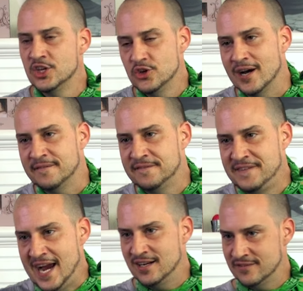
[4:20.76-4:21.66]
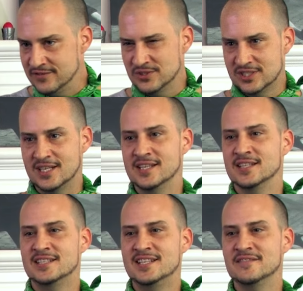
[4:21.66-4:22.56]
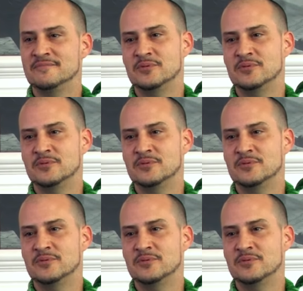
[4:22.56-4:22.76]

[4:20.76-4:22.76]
You got fat from sucking the teat of